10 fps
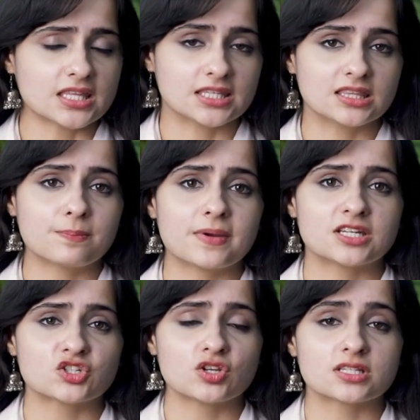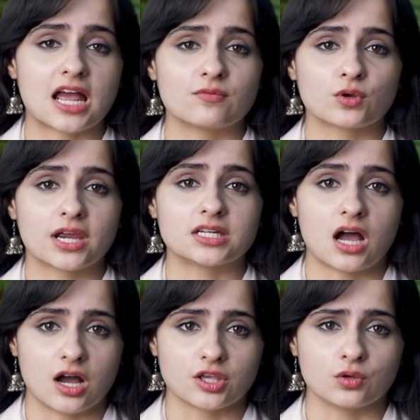Then the petitioner's advocate
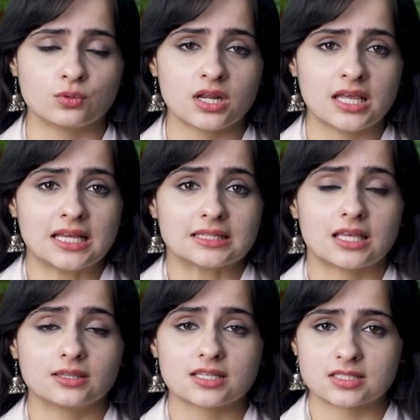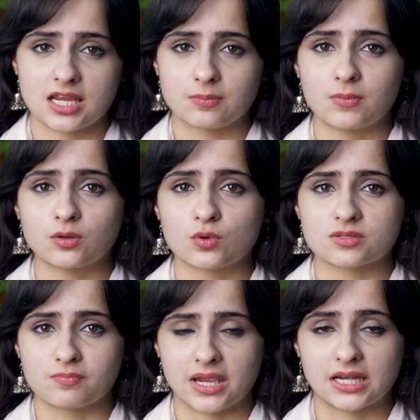argued that the statement
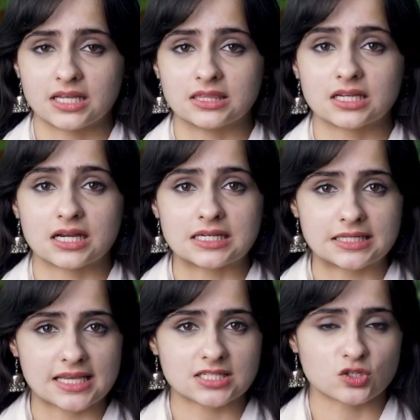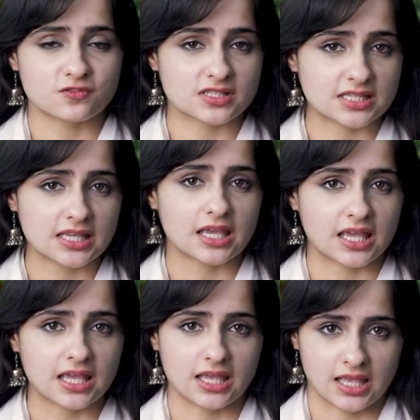was made in the context of
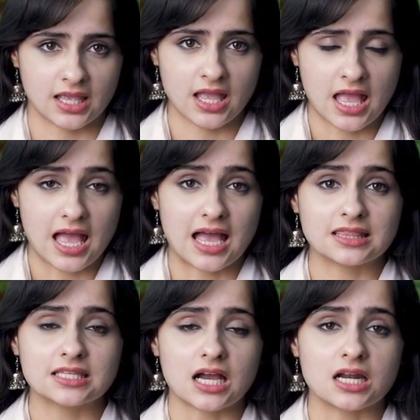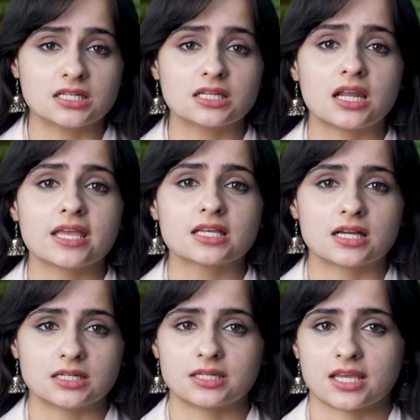CAA and the underlying
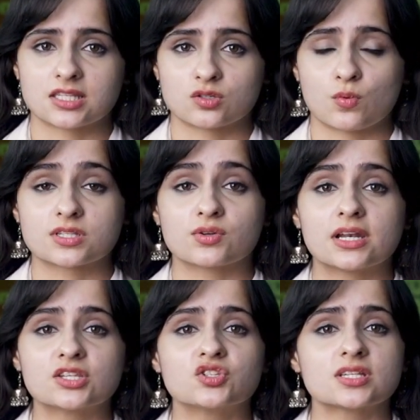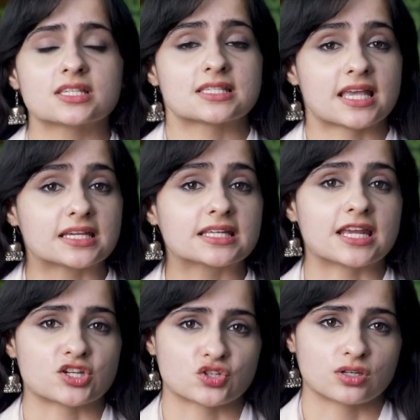context was religious
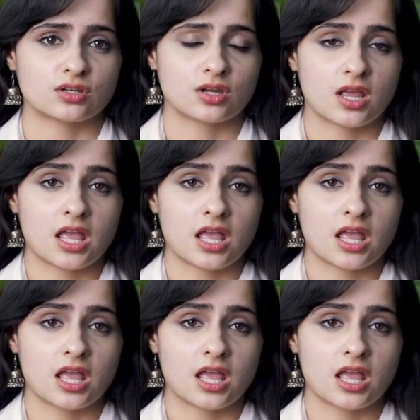segregation.